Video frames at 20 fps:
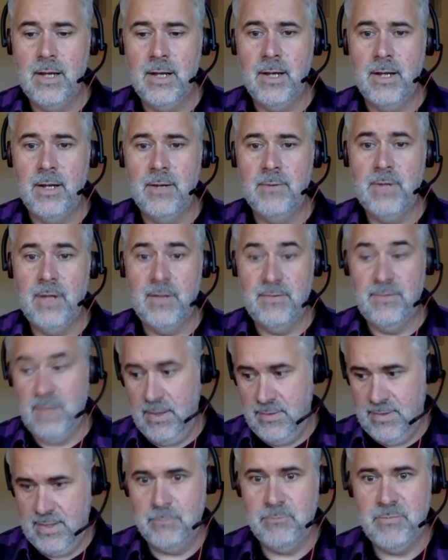And
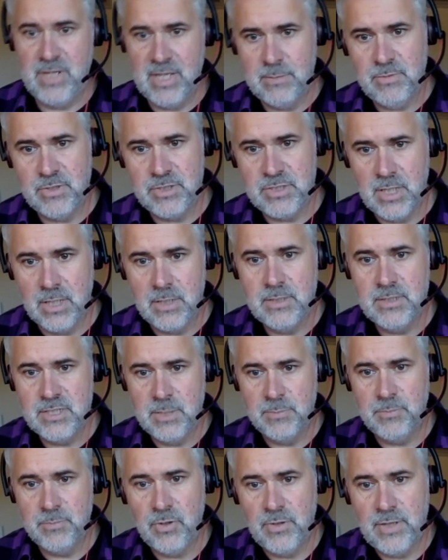then be able to
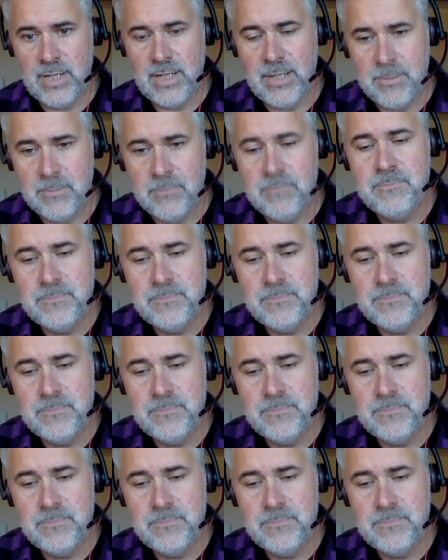pull that in.